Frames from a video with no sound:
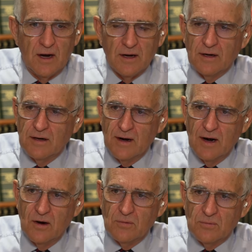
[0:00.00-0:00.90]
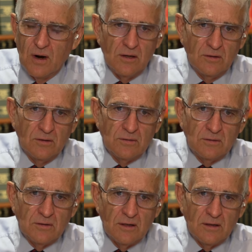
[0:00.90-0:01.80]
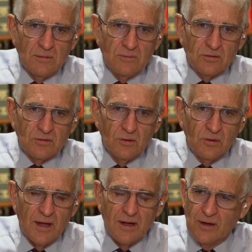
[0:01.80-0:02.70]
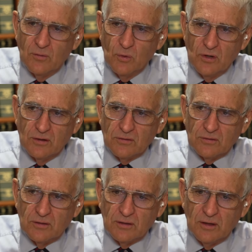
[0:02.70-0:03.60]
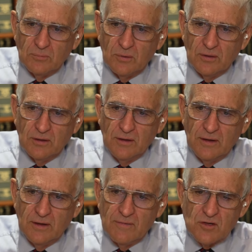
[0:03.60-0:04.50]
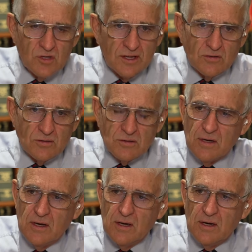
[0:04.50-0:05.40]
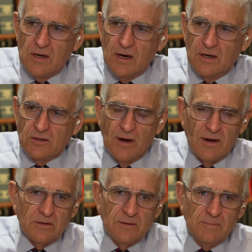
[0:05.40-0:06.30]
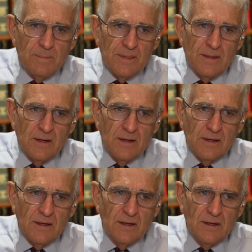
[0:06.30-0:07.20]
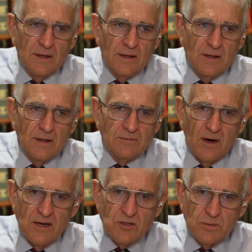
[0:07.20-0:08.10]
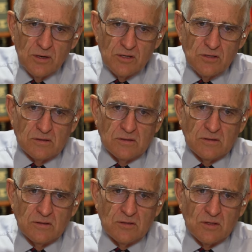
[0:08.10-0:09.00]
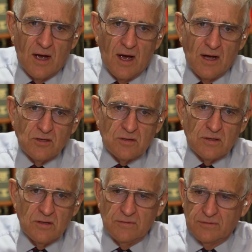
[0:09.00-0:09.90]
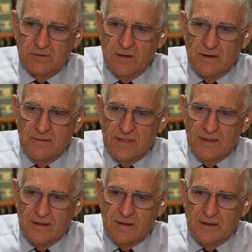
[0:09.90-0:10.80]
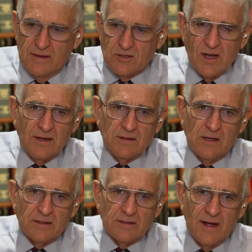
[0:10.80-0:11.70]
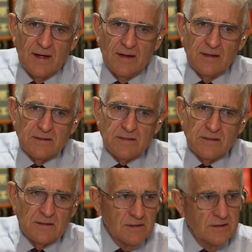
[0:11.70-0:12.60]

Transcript: I don't know how a road, I'm not sure how that works, can be sexist. Uh, you have a, a vice president who's asked if uh, satellite ga uh,